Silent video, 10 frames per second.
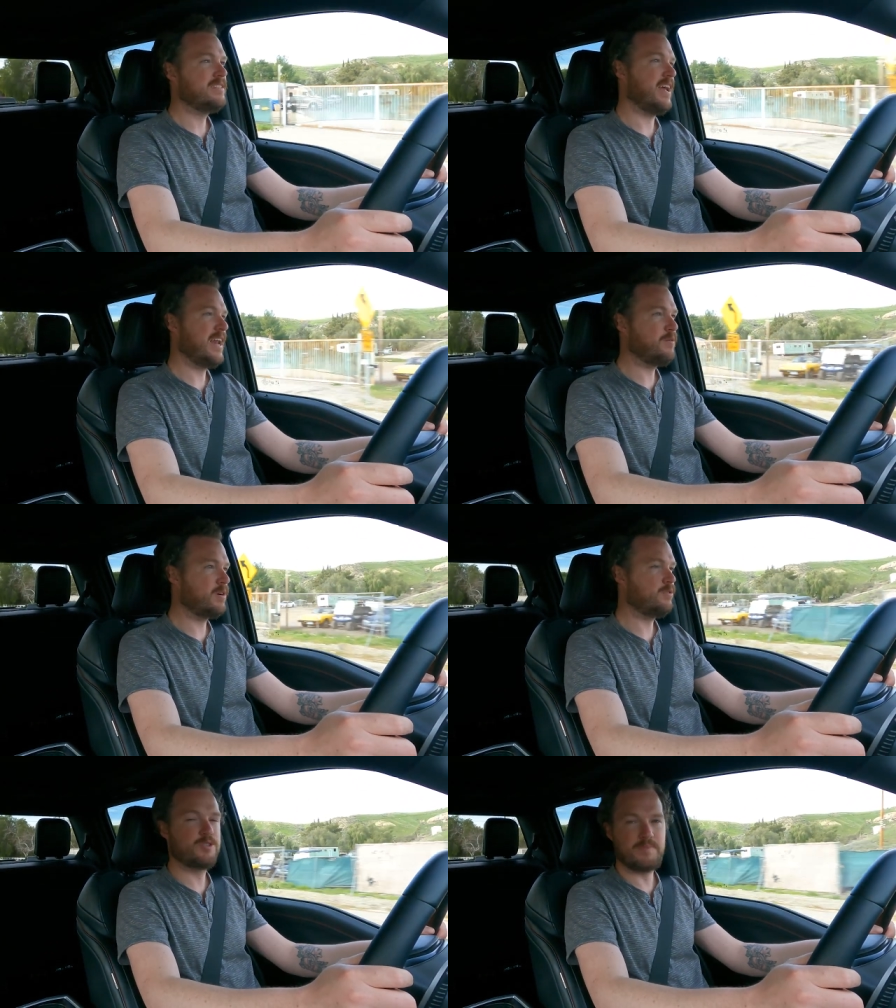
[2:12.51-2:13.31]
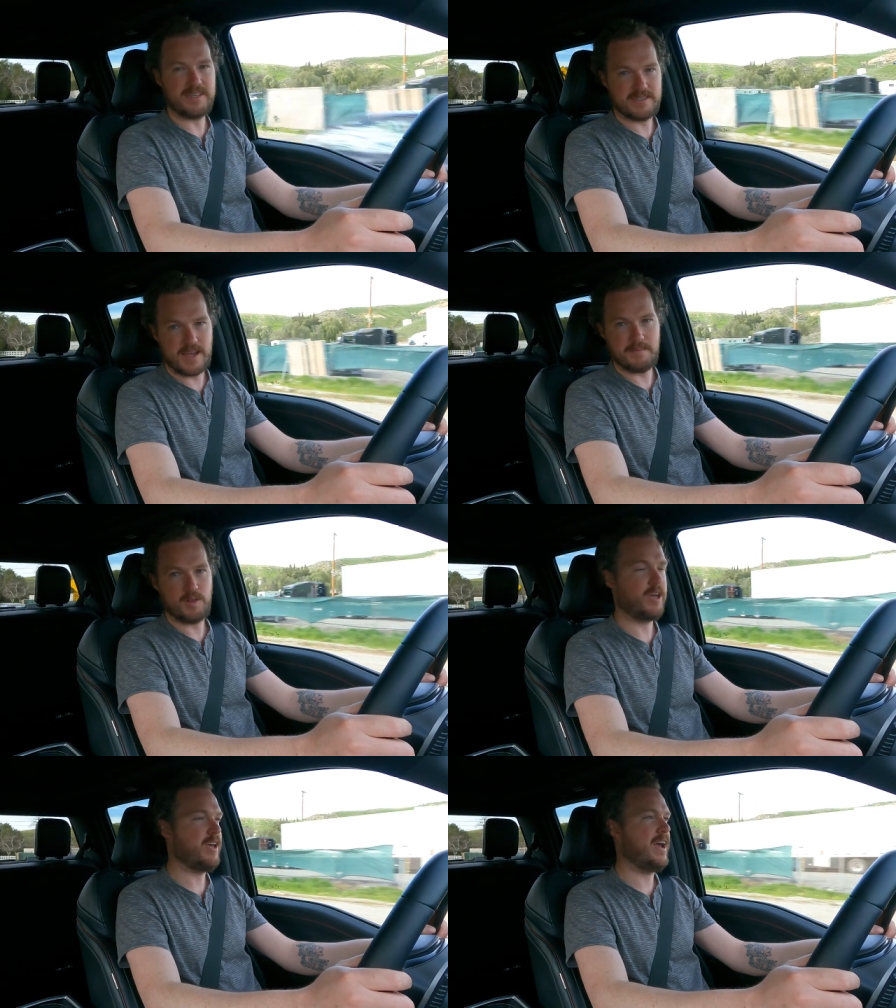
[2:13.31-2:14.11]
to anyone who's spent time
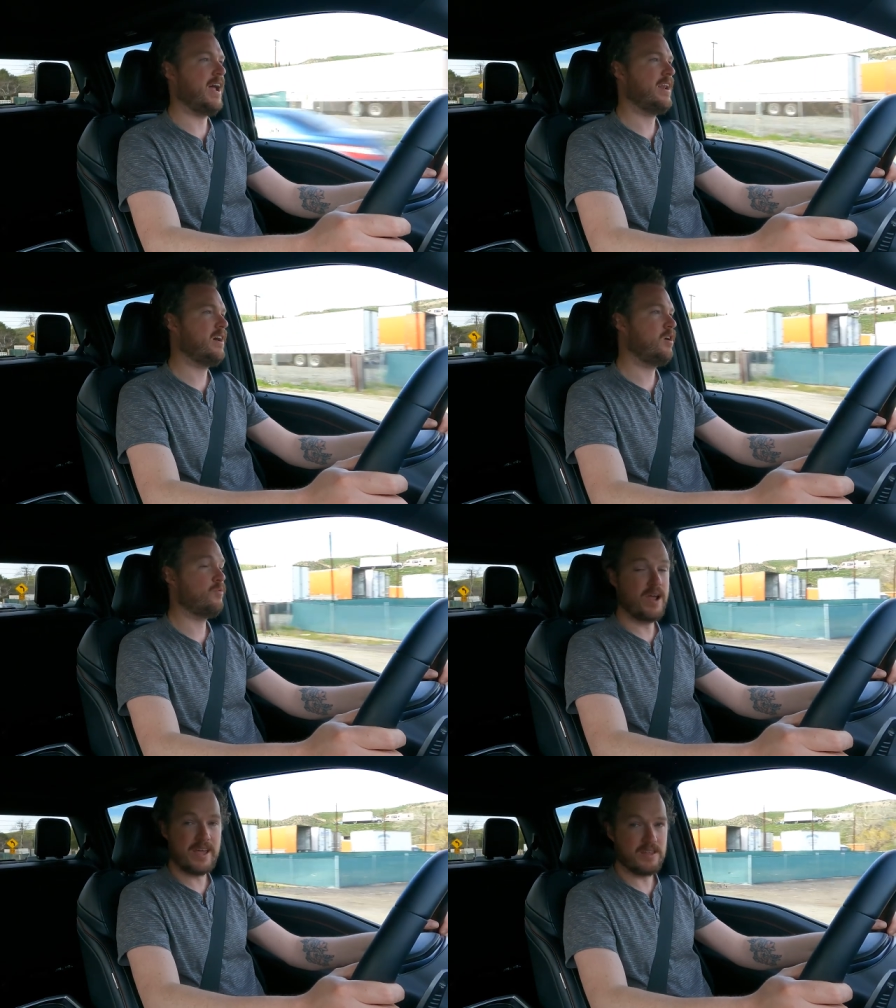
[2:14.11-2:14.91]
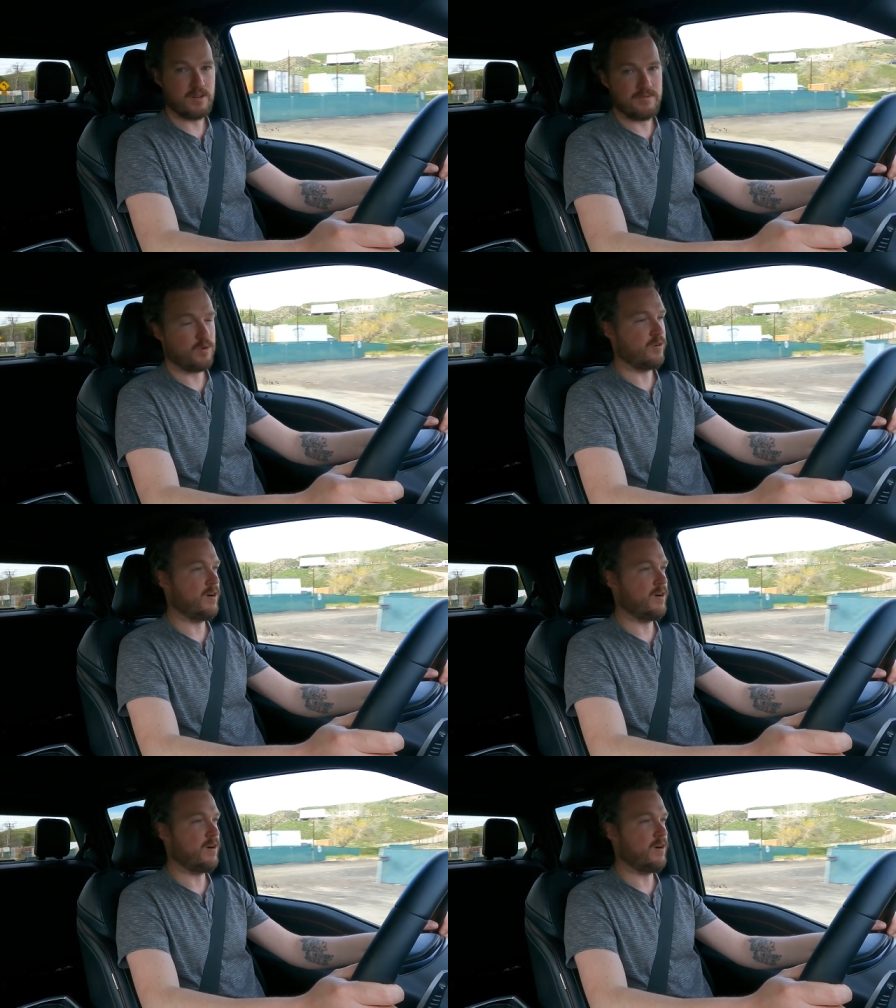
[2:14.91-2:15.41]
looking at a regular Ford